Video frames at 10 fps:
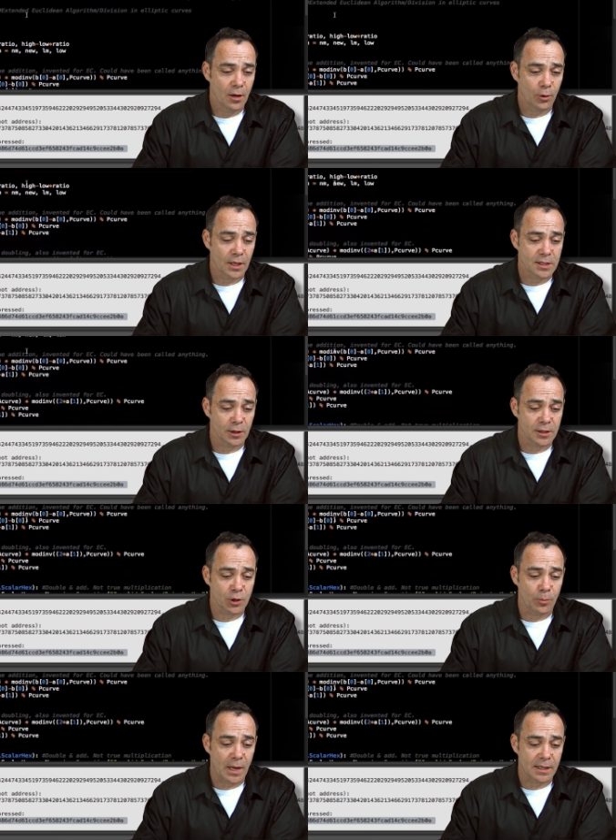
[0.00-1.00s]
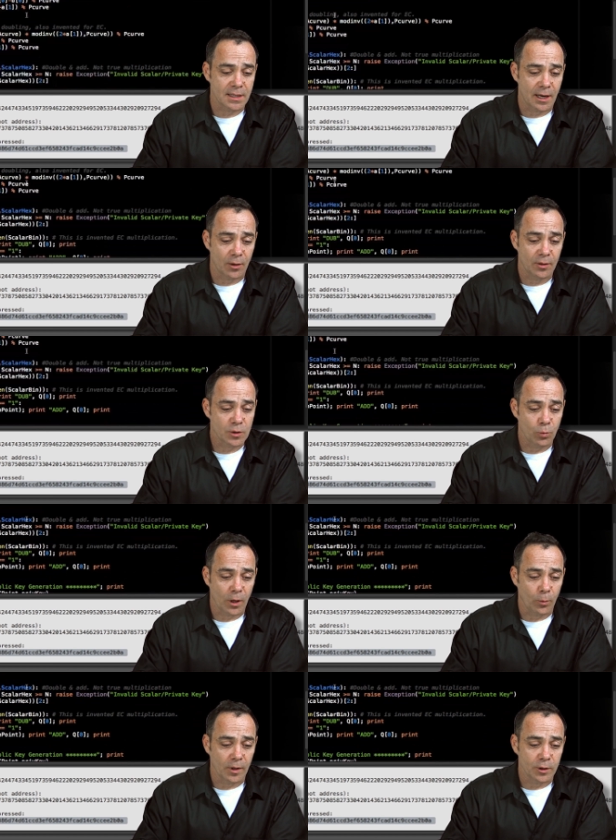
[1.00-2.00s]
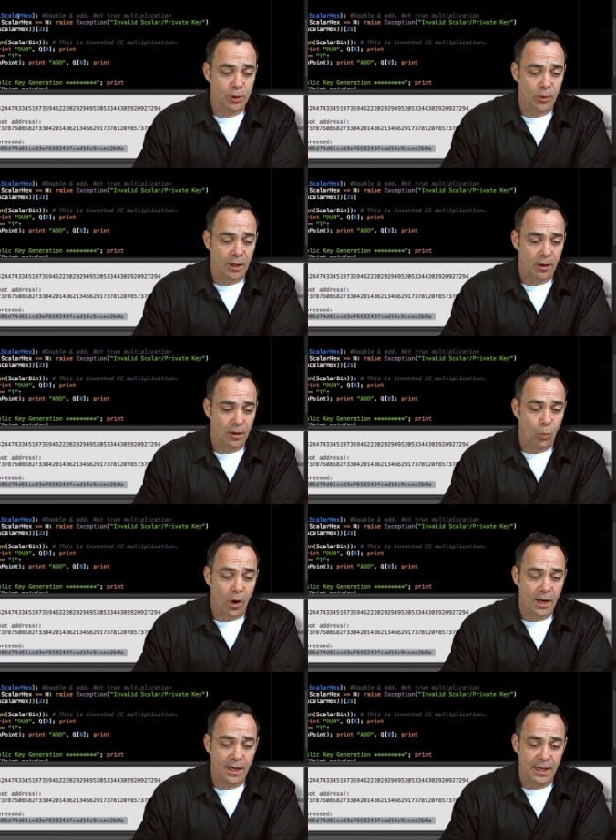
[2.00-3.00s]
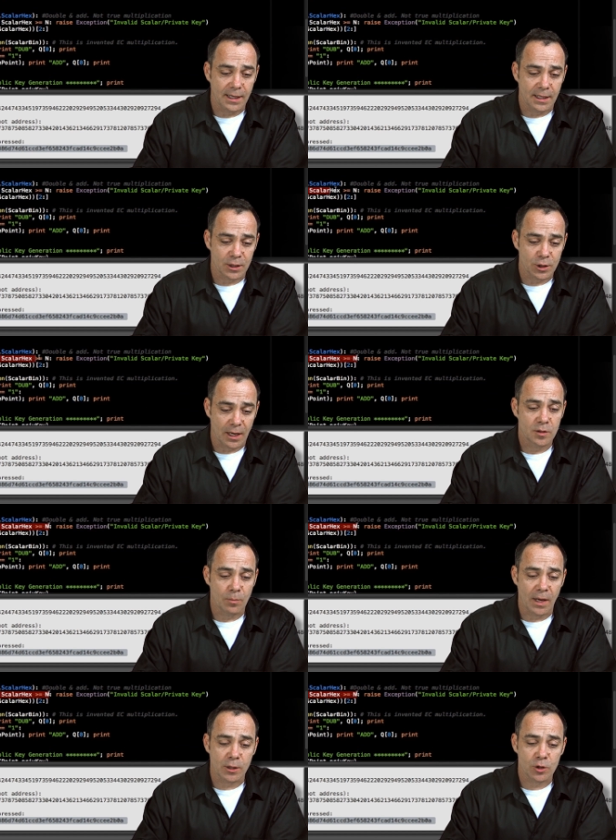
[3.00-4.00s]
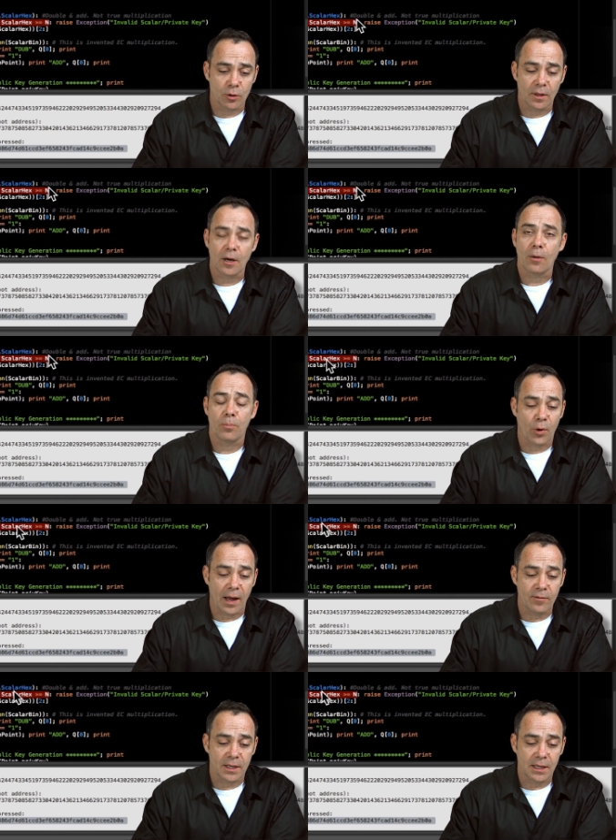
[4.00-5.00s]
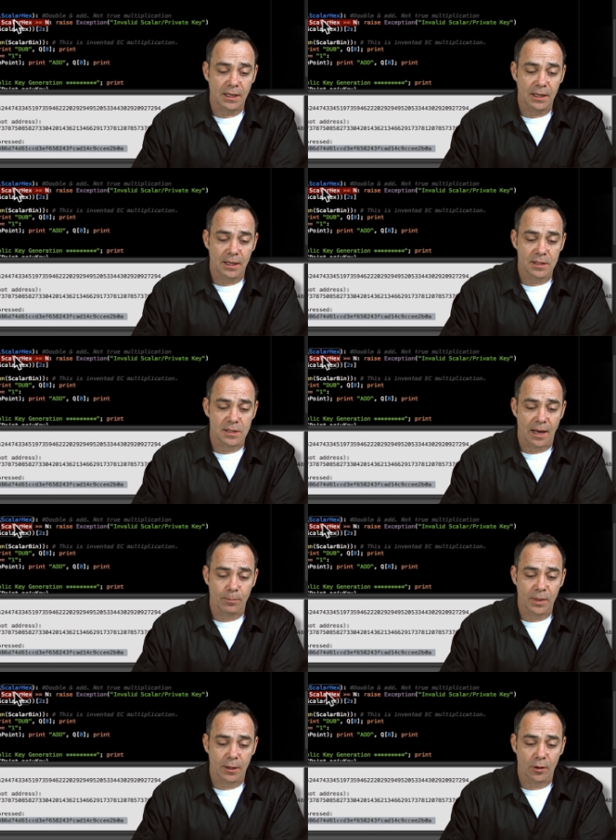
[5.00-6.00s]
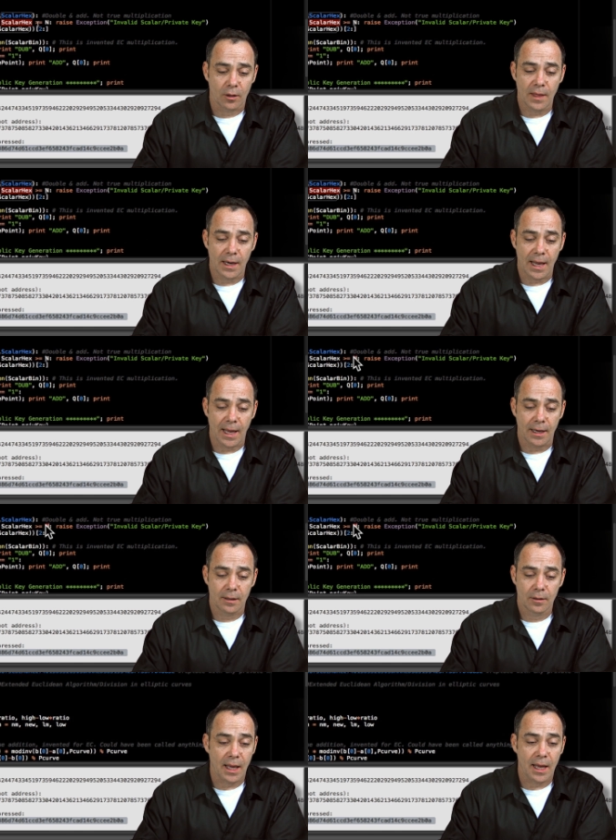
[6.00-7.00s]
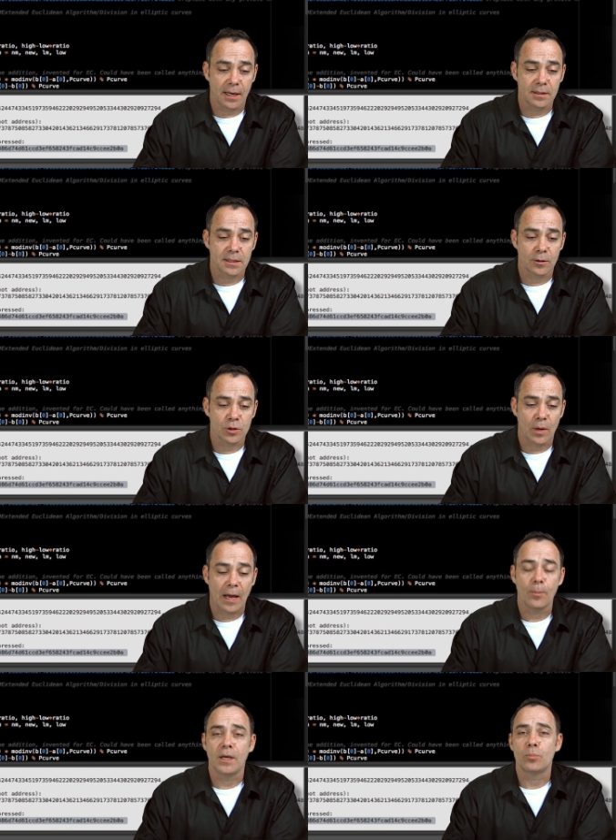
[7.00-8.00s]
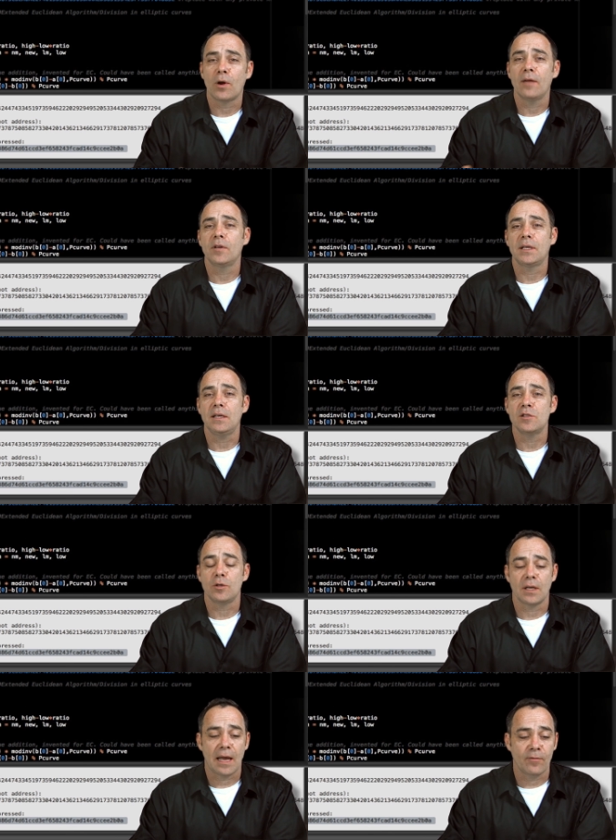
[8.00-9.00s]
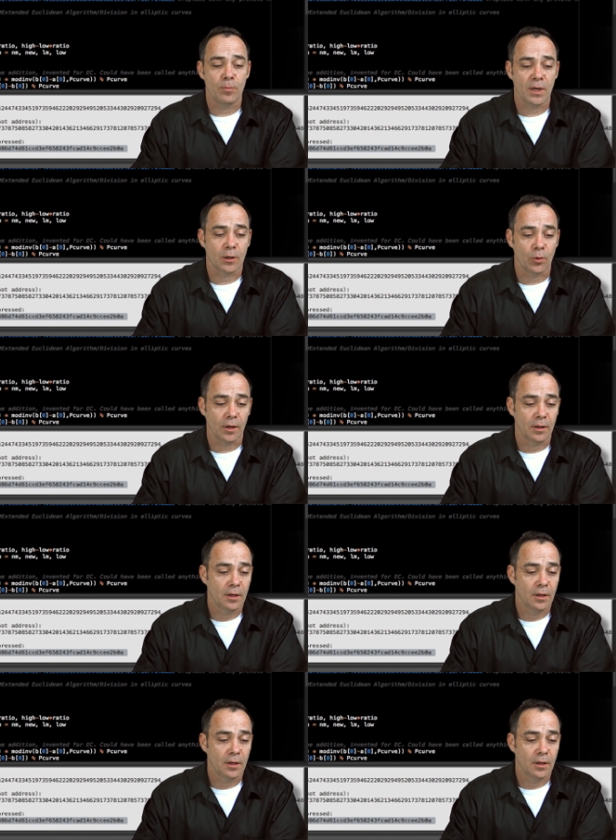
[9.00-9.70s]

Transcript: Okay, so let's go back down to where we're doing our one idiot check to make sure that our private key is not bigger than n. N tells you how many private keys you can have in Bitcoin.